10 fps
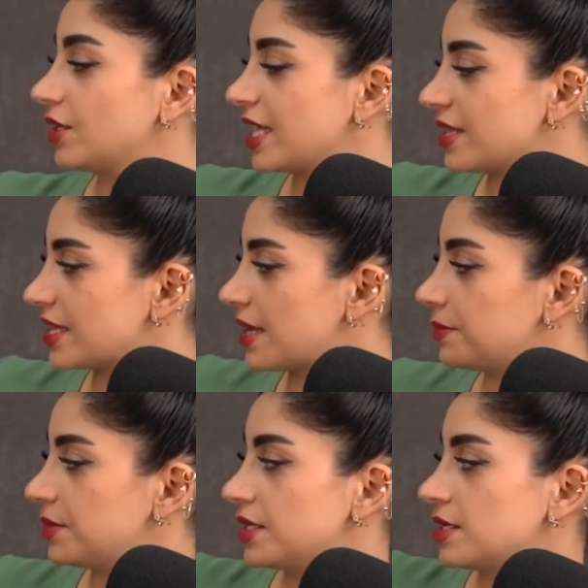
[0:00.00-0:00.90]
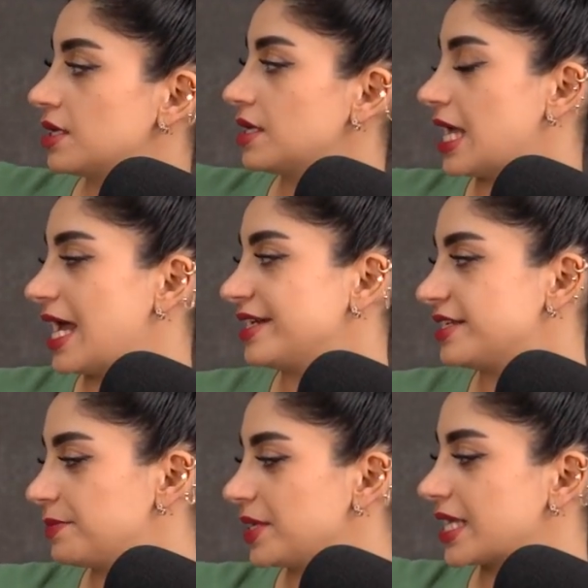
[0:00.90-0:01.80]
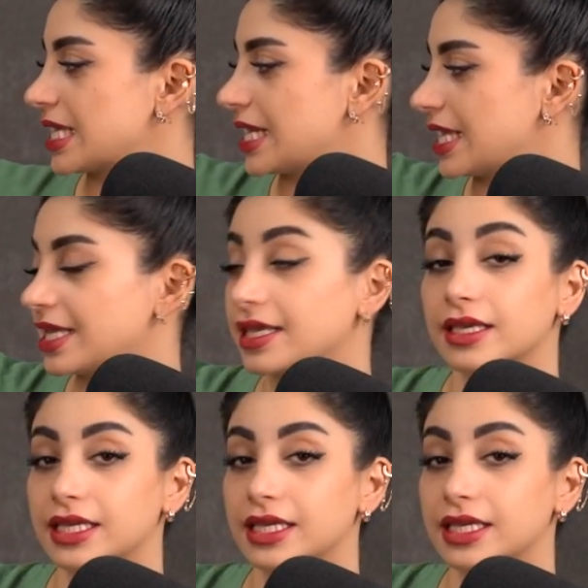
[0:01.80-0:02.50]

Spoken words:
look at them. At the beginning,